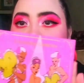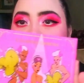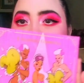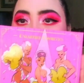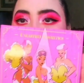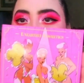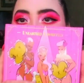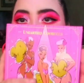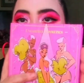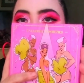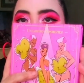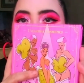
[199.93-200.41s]

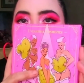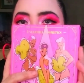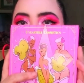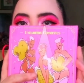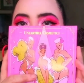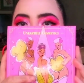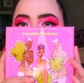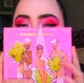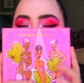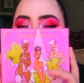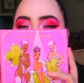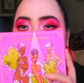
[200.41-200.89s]
This
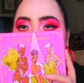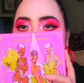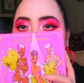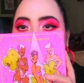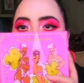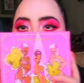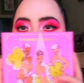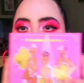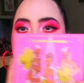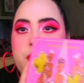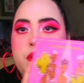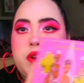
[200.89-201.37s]
is my
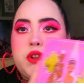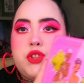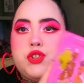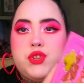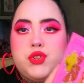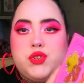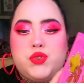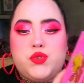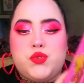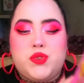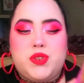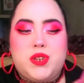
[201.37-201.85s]
number
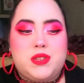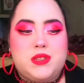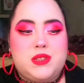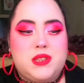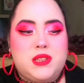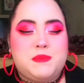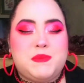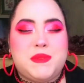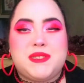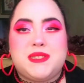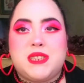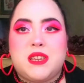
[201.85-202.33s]
2 because
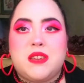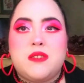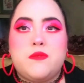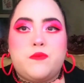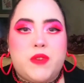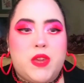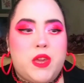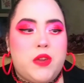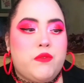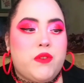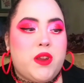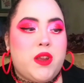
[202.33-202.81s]
it's my second
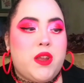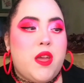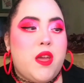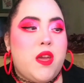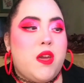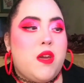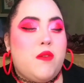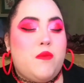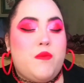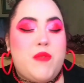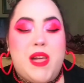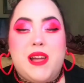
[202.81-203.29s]
favorite
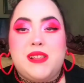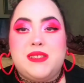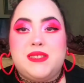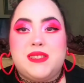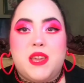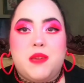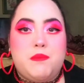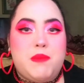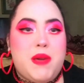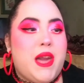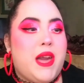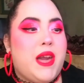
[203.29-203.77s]

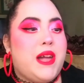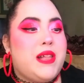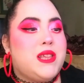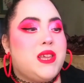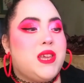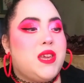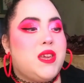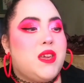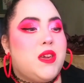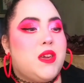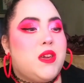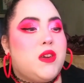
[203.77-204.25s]
Valentine
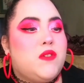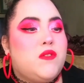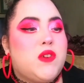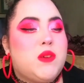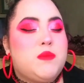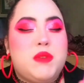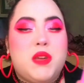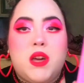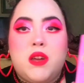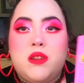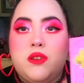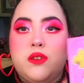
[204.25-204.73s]
palette
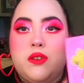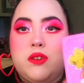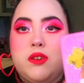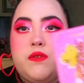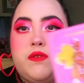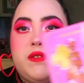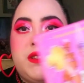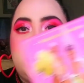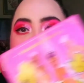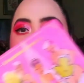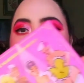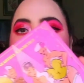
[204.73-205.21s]
from
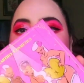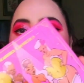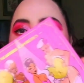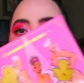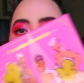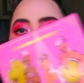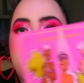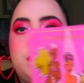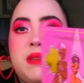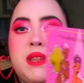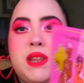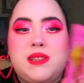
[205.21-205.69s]
Unearthly
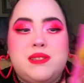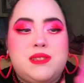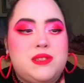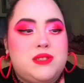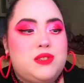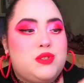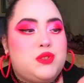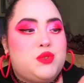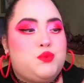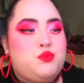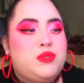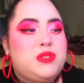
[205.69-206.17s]
Cosmetics. This
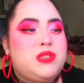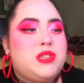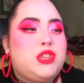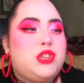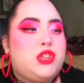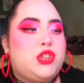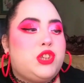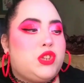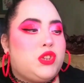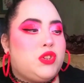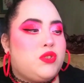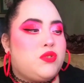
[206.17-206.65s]
is really
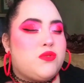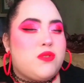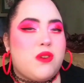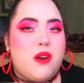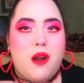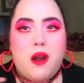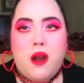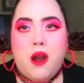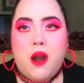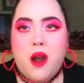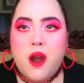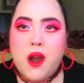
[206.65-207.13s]
cute,
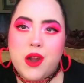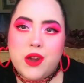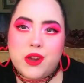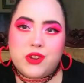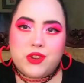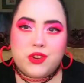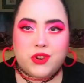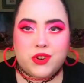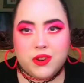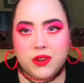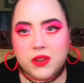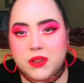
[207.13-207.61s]
hot
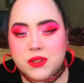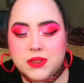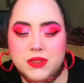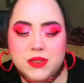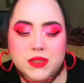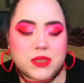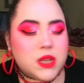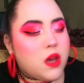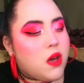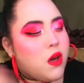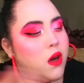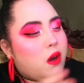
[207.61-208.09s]

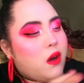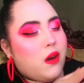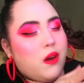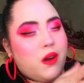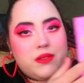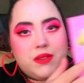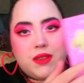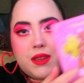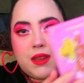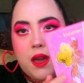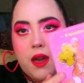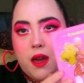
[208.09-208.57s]
girls
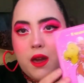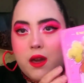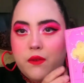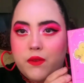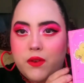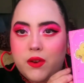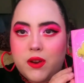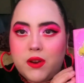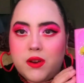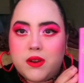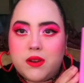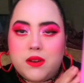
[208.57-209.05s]
on the
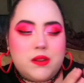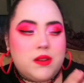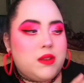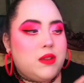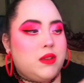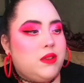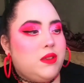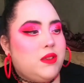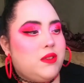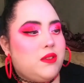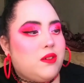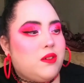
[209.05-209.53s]
cover,
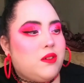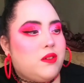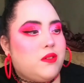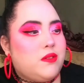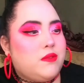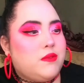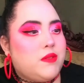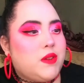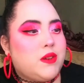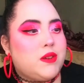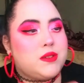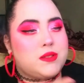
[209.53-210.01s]
you know,
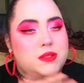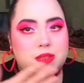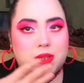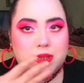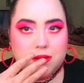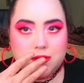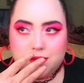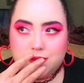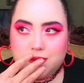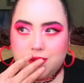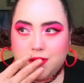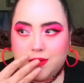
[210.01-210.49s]
very
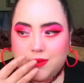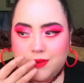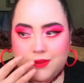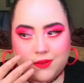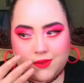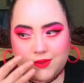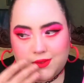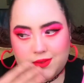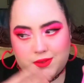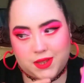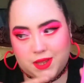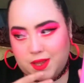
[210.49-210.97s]
sexy
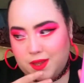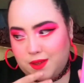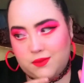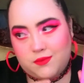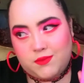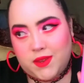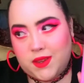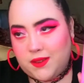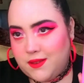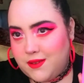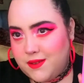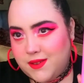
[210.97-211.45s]
girls, like, oh
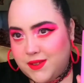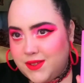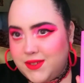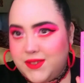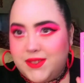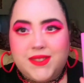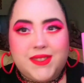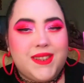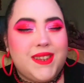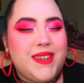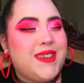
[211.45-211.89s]
my gosh.